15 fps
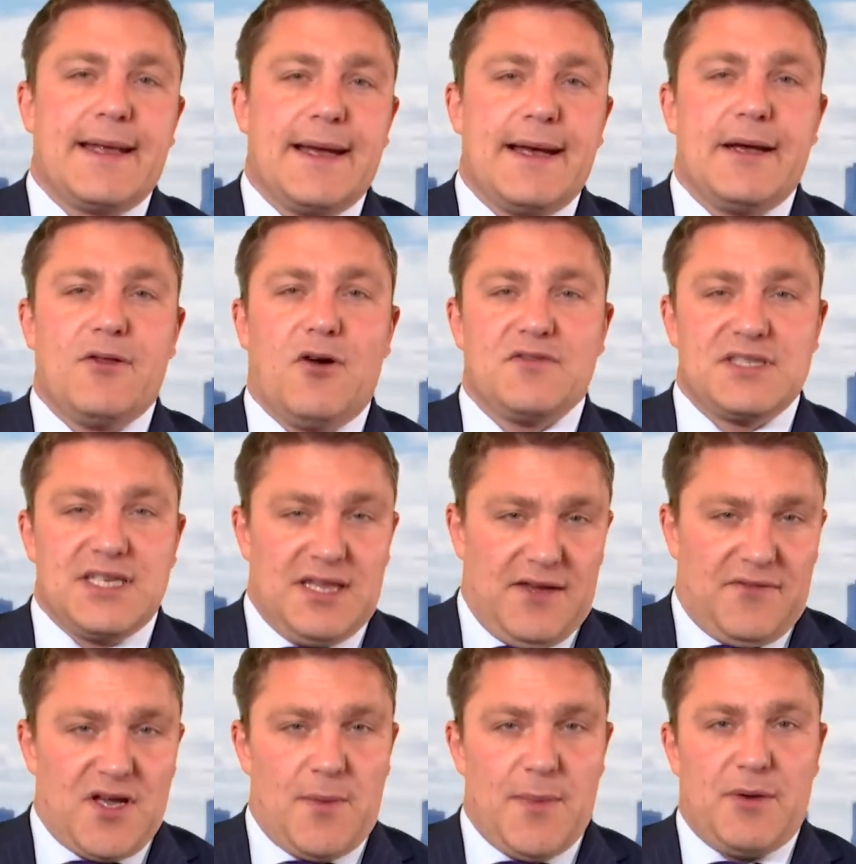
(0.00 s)
Uh, obviously,
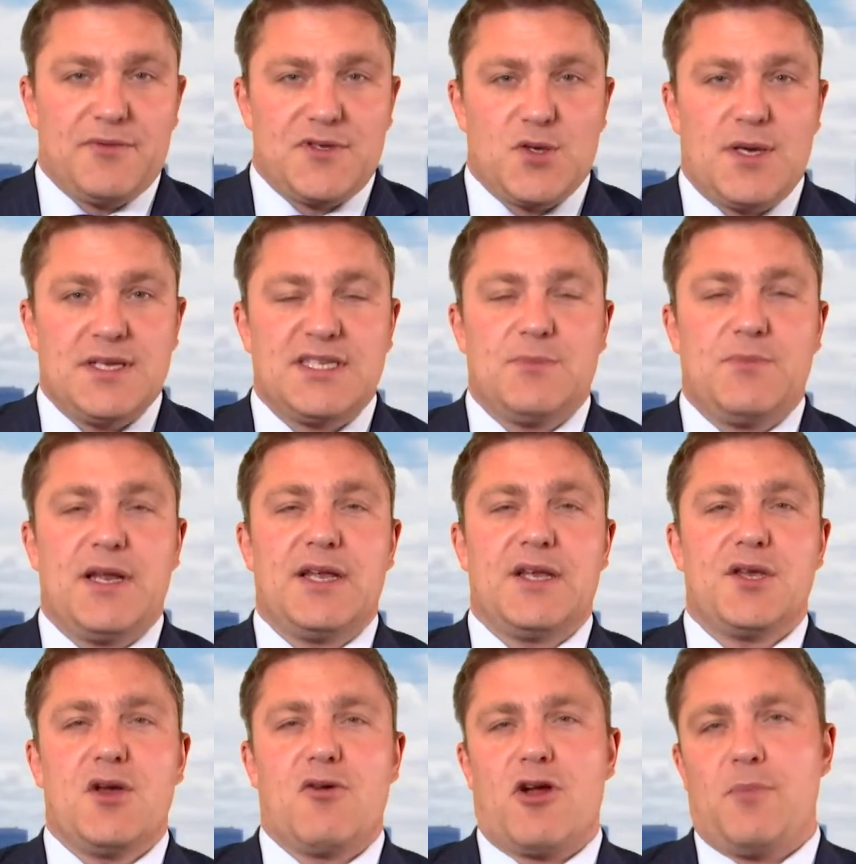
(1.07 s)
they've come out with 20 billion
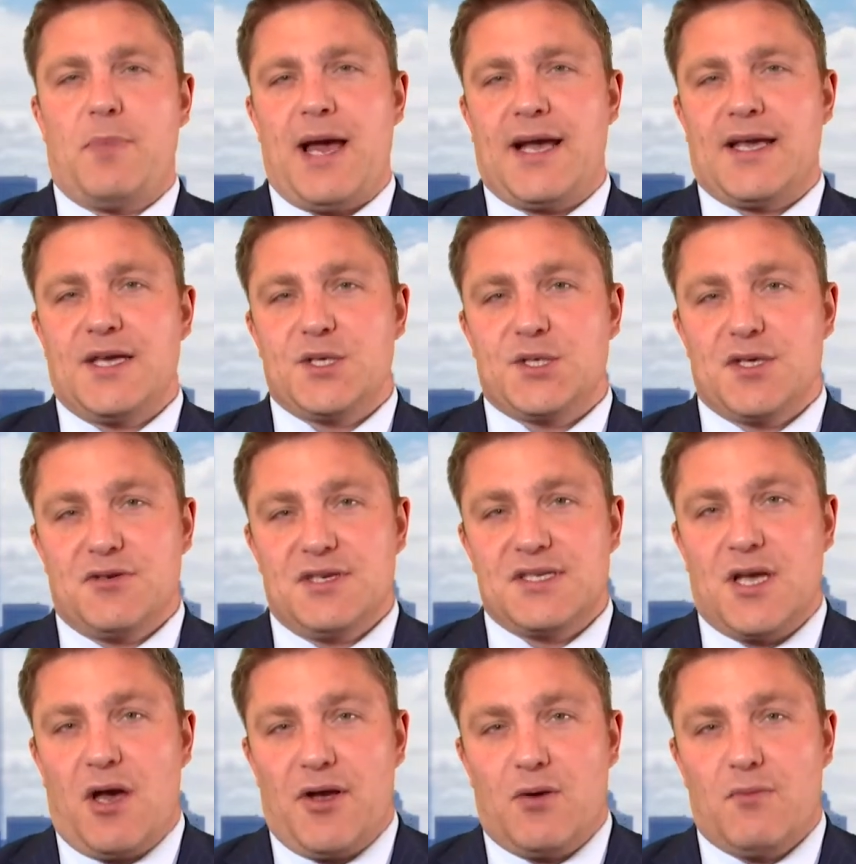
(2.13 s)
euro package that is
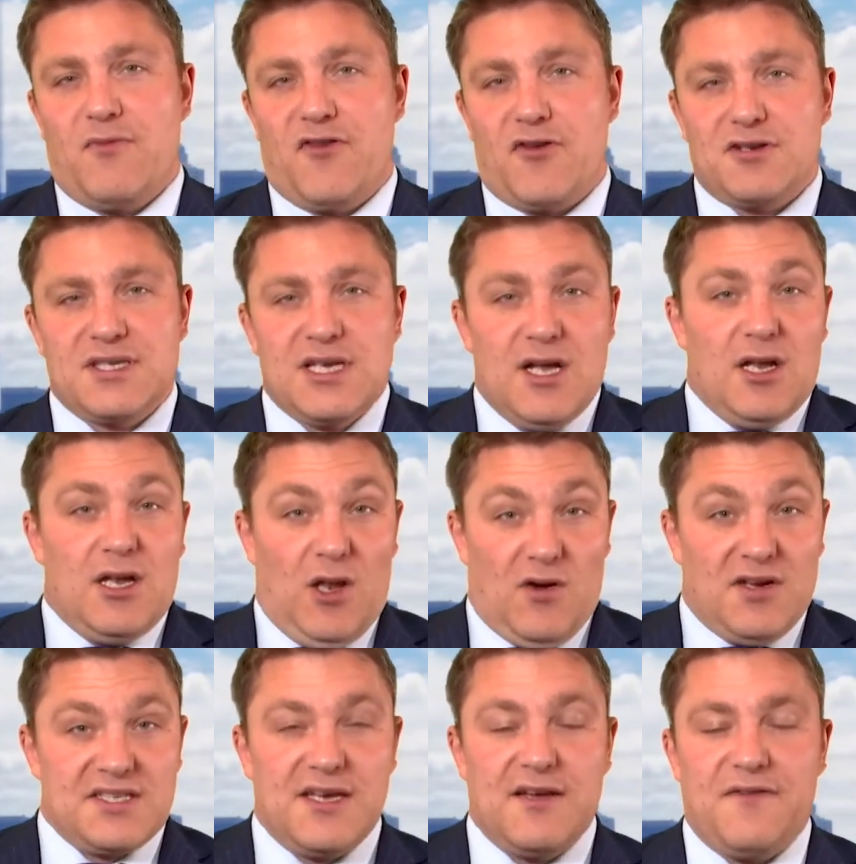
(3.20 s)
going on for as long
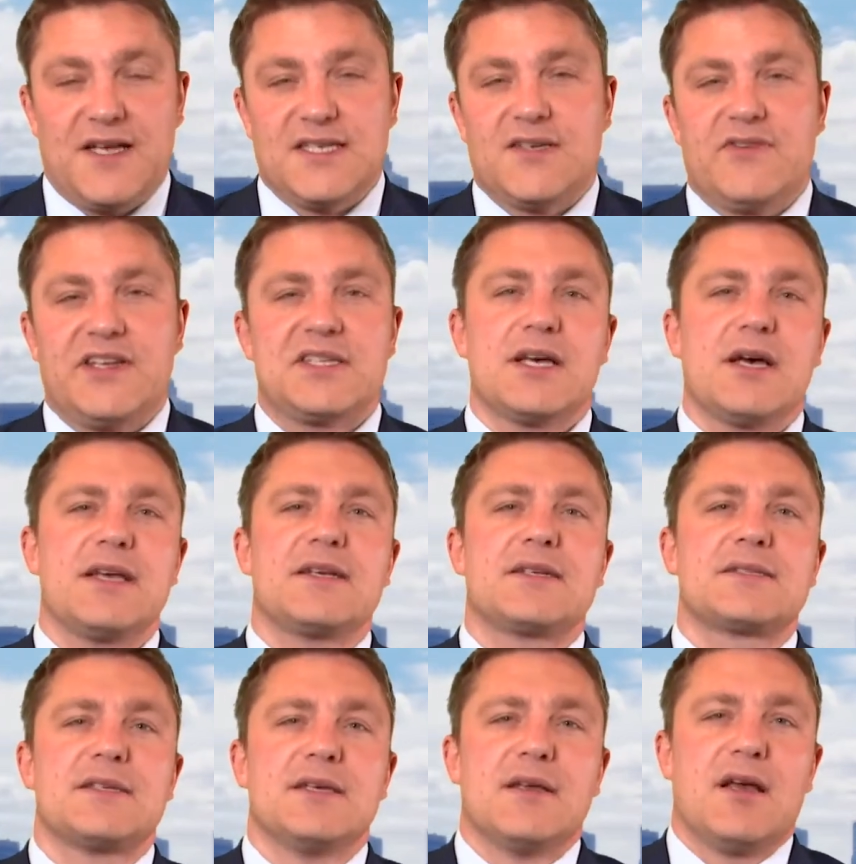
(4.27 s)
as it effectively
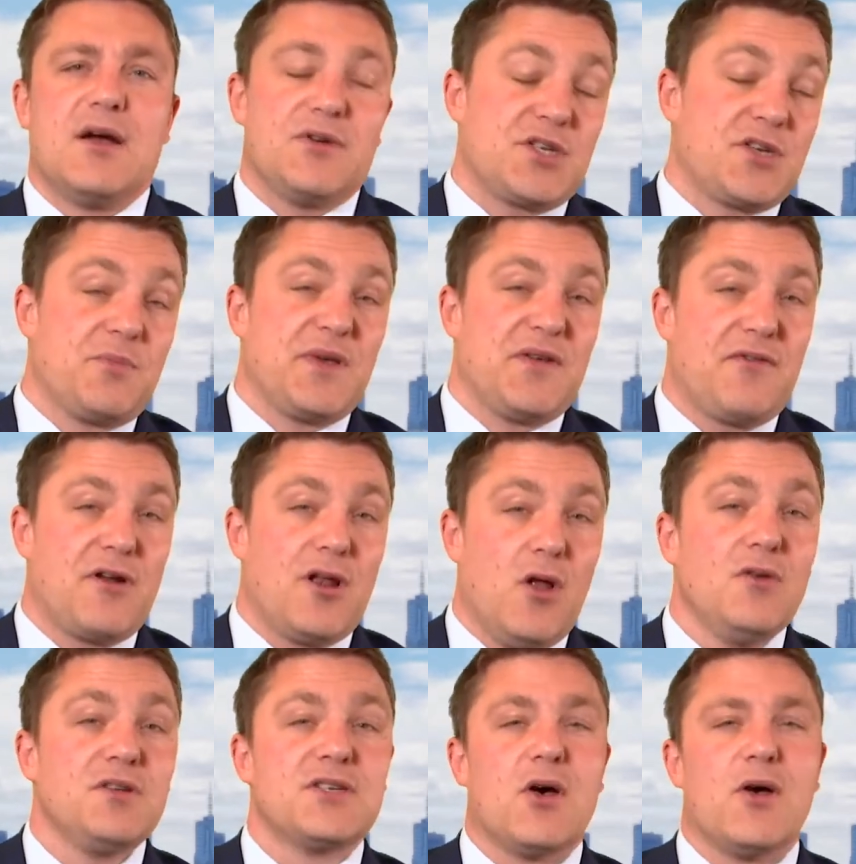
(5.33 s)
takes, which could be for a
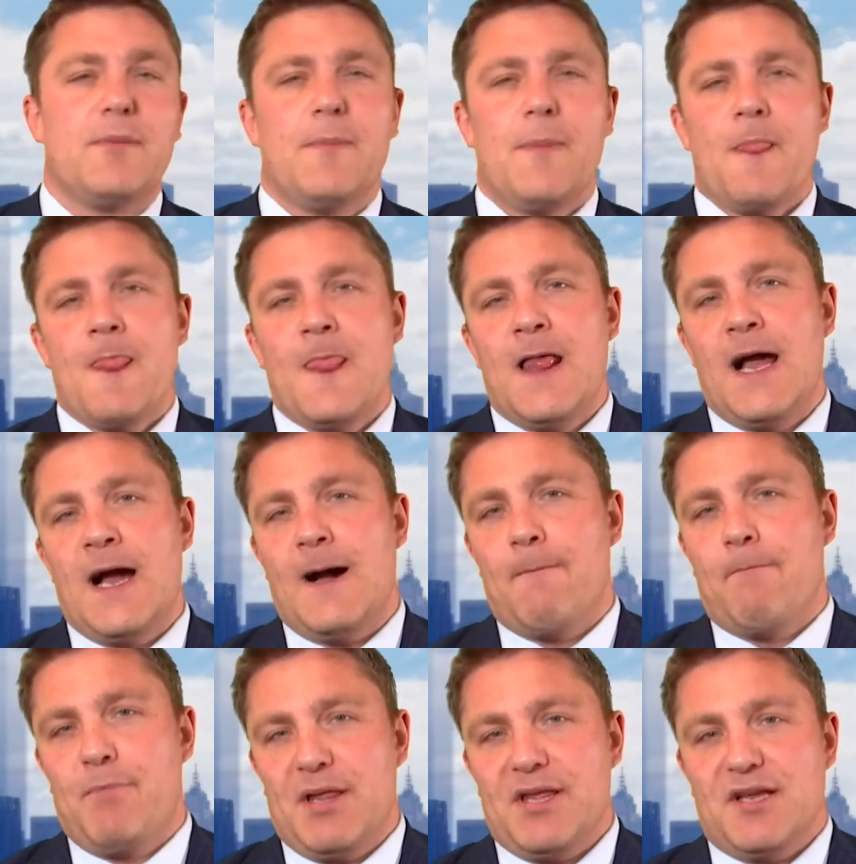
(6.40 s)
long time. Um,
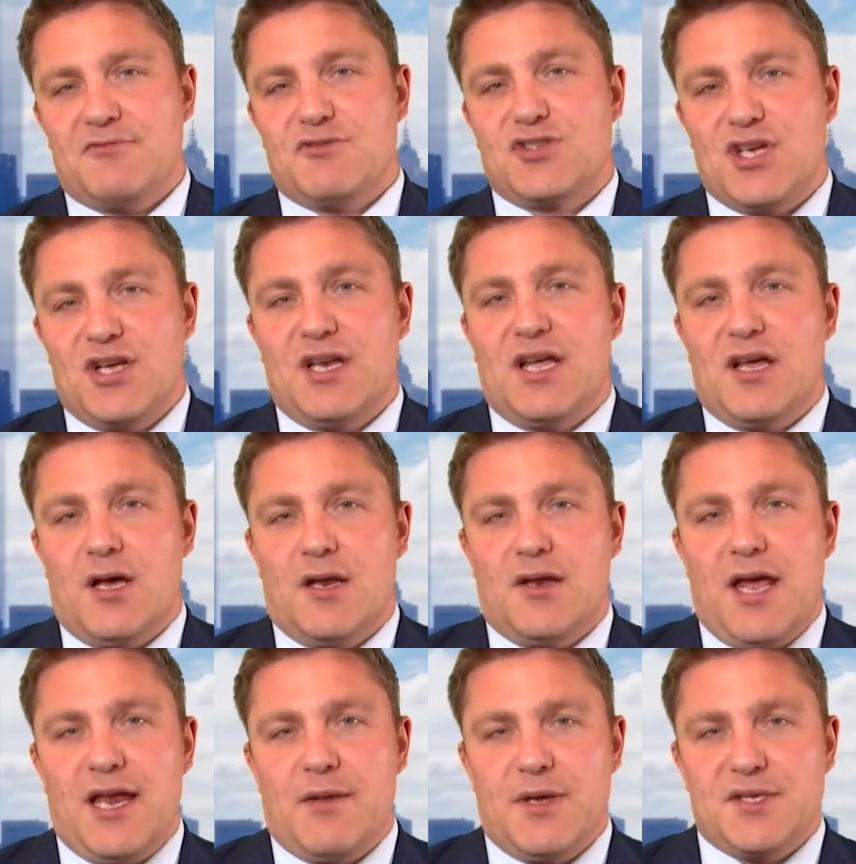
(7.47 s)
but yeah, there was certainly an
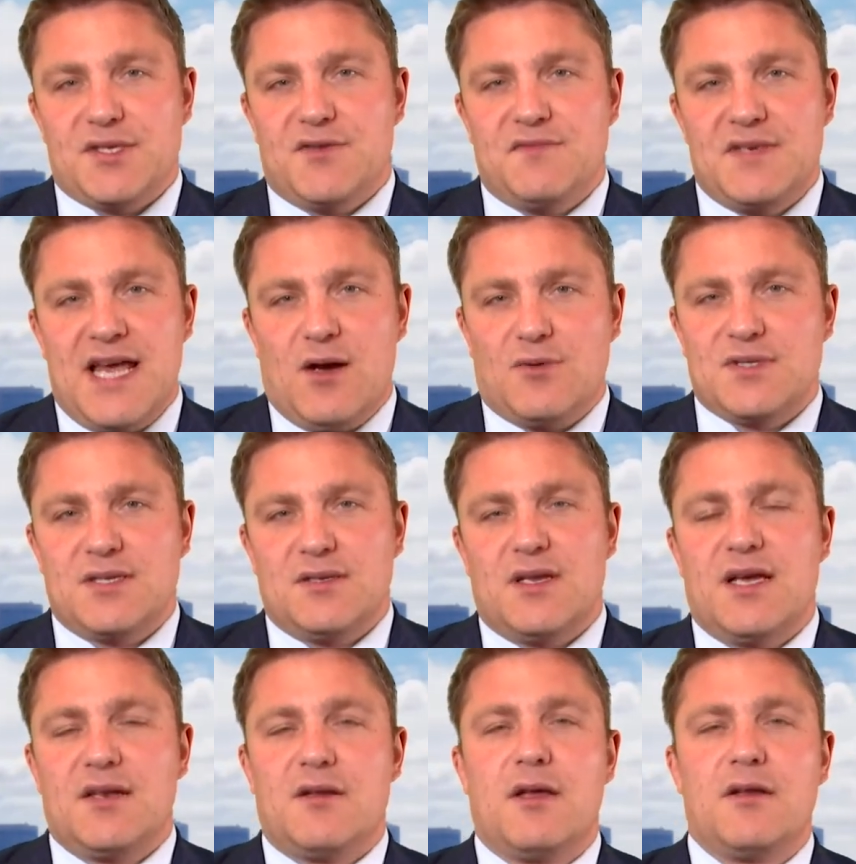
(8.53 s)
element of doubt and,
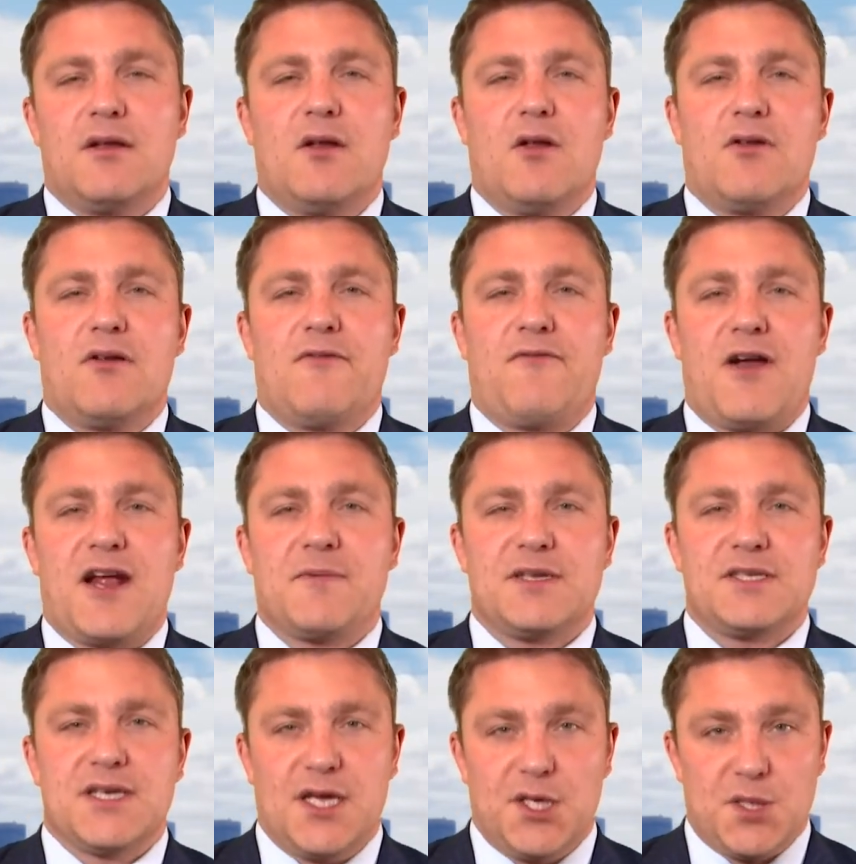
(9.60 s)
and, and, a lot of
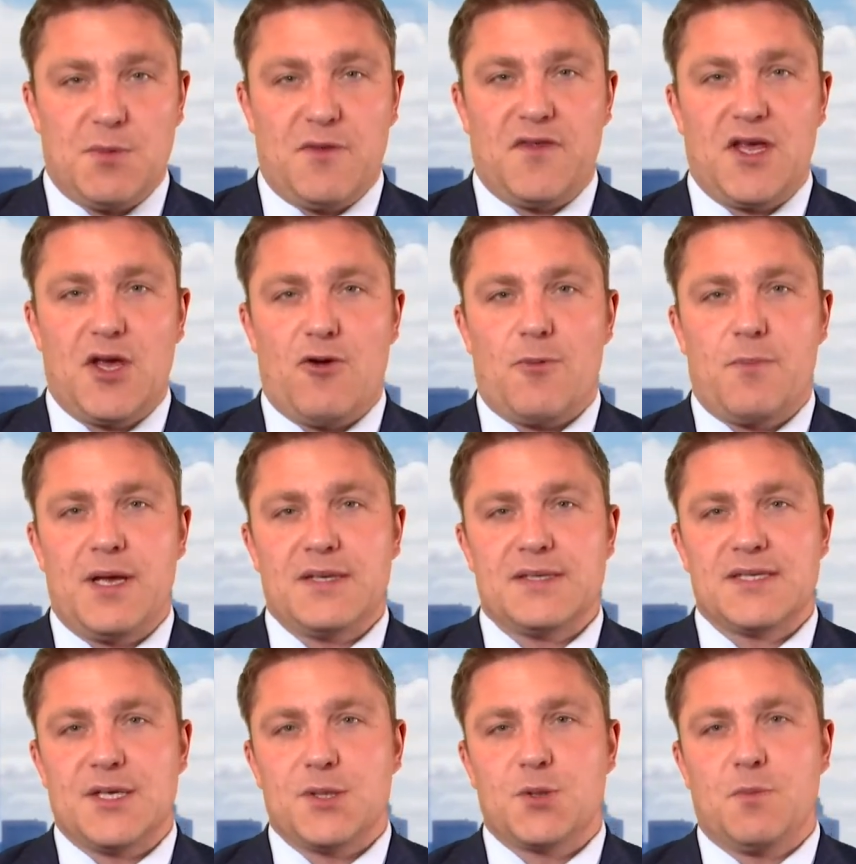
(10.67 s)
fragmentation with the European
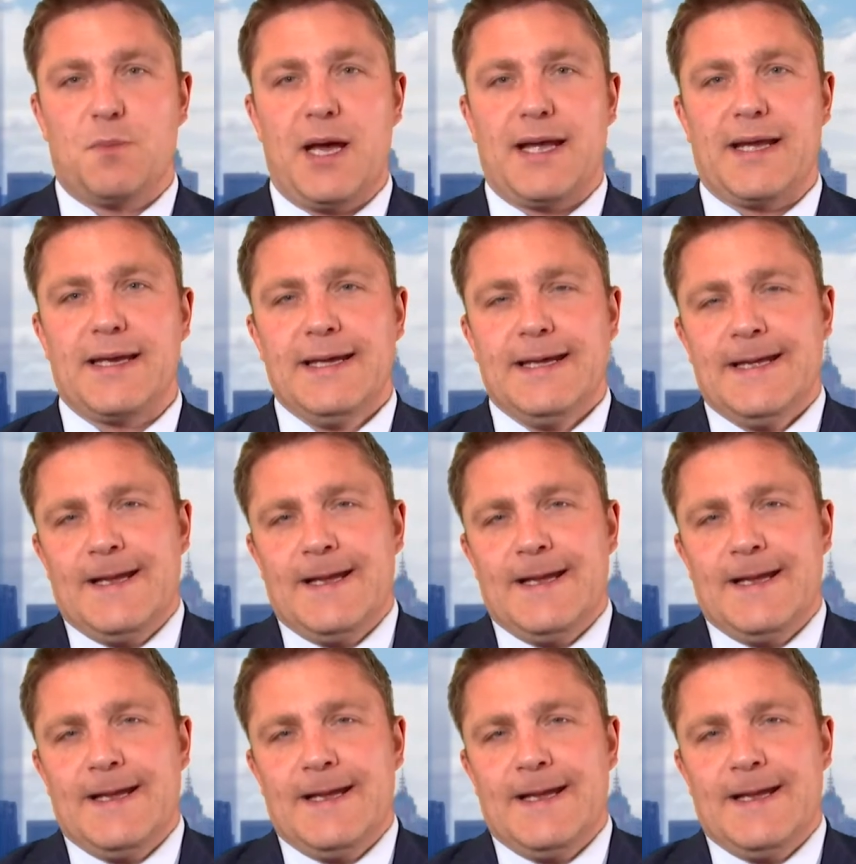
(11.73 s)
Central Bank.